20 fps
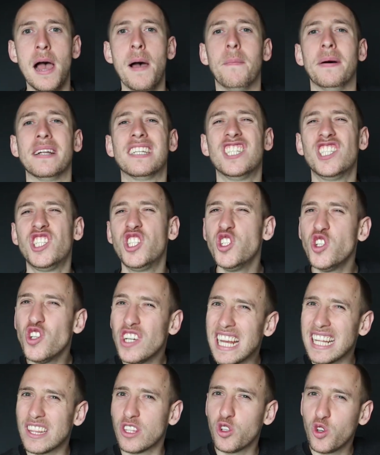But you
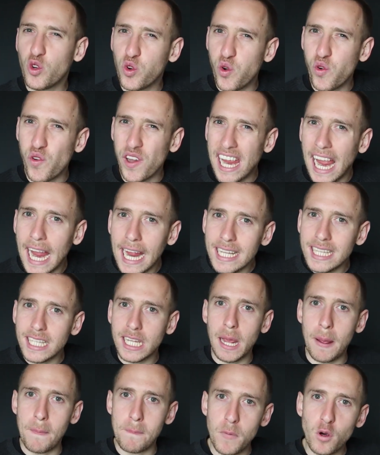get to create
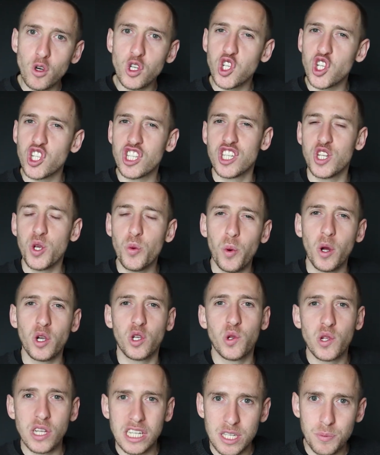the emotions you want
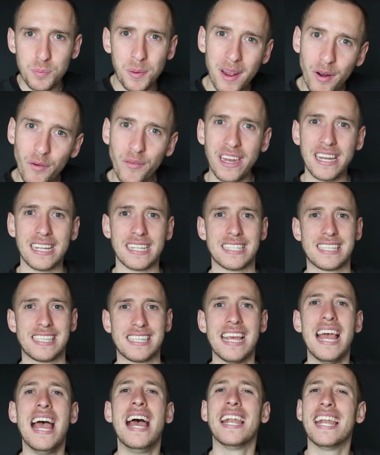to
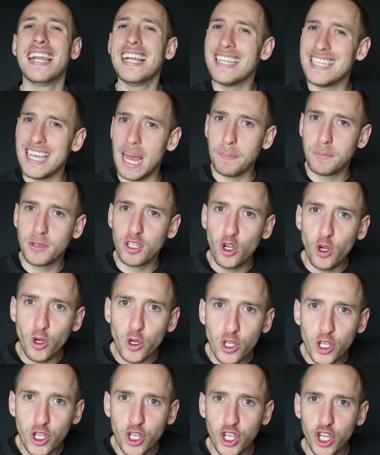experience. That is up to
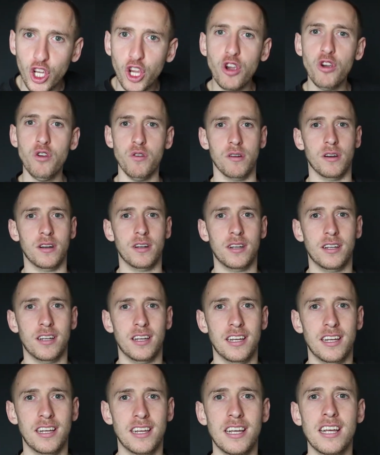you.
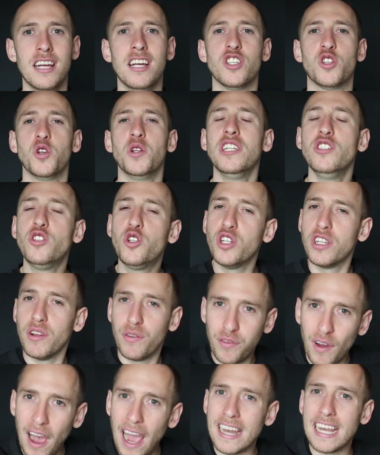So you need to
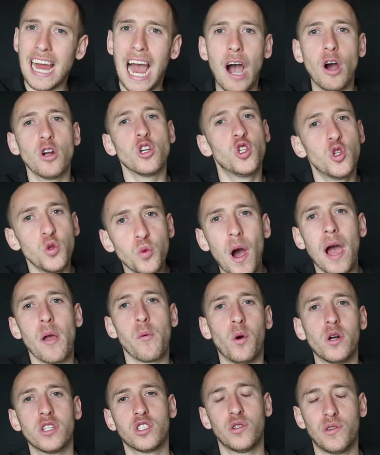define, how do I
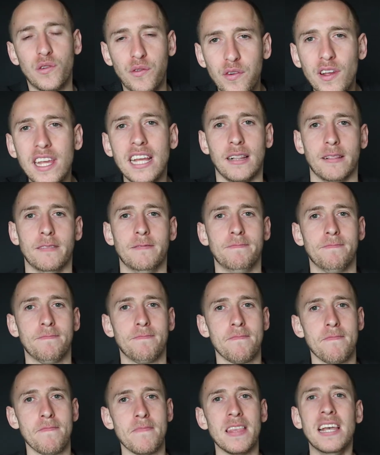want to feel?
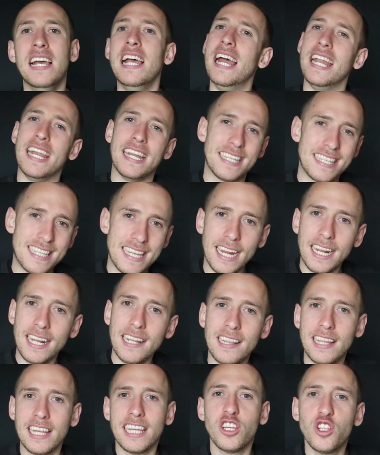And then
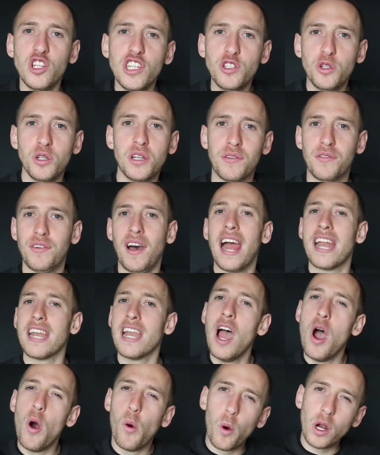secondly, you need to define,
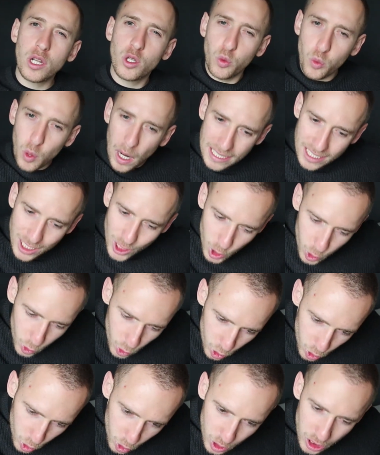what do I need to
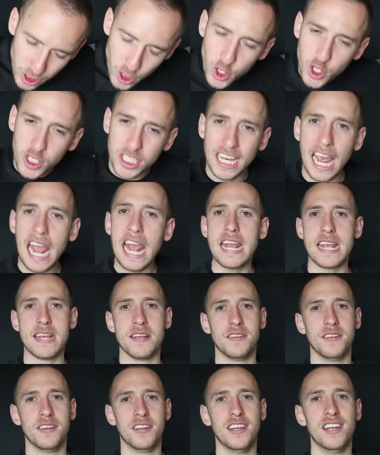do
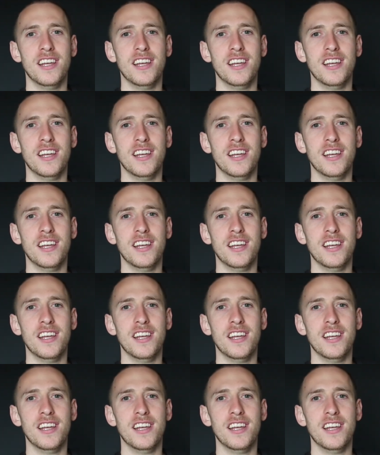today